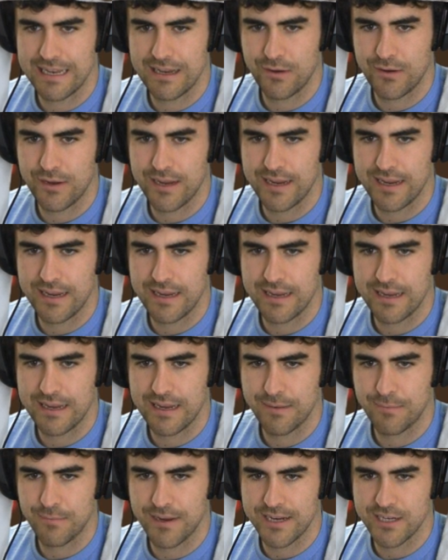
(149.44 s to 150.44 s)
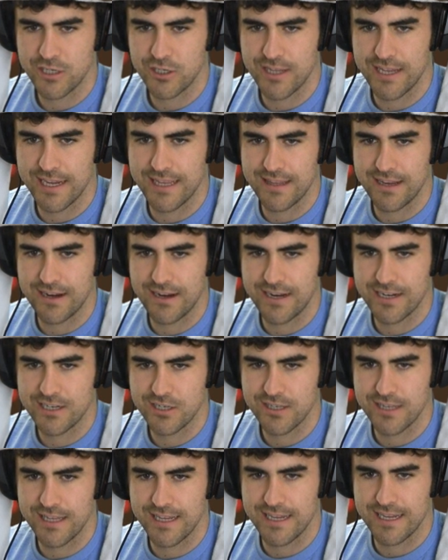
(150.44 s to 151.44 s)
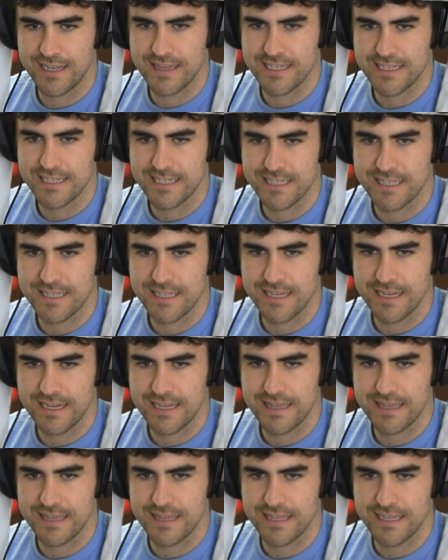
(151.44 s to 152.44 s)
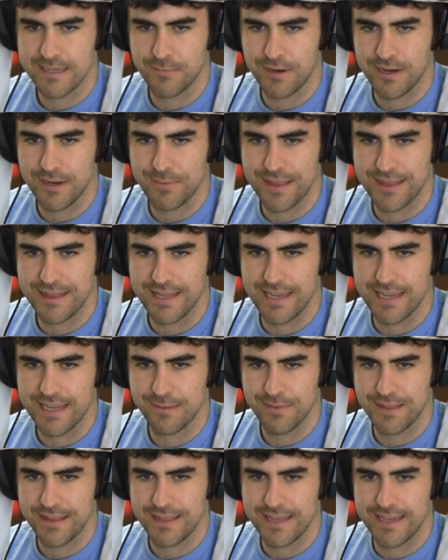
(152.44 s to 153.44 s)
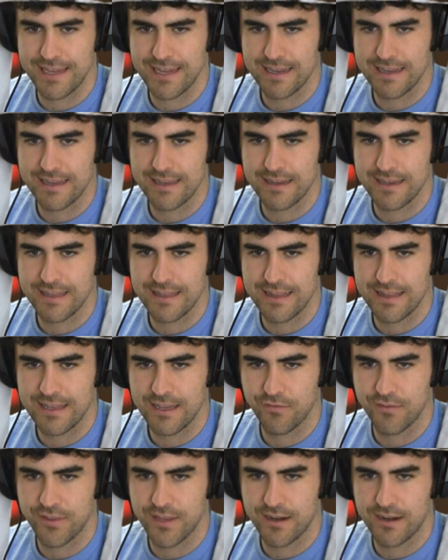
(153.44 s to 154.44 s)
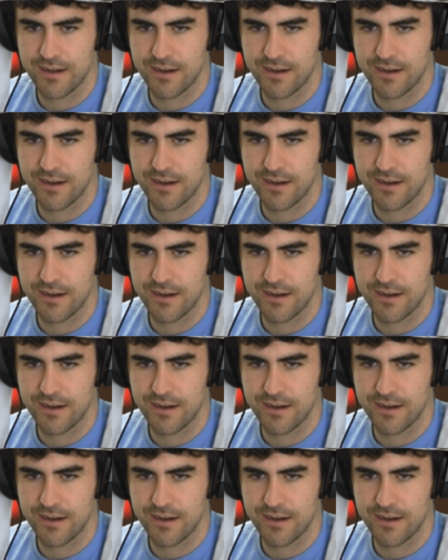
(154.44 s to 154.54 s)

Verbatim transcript: Okay, come on, get your leg in there. Get your leg. Get this. Get, come on, give me that leg. Give me that leg. Get that leg over there.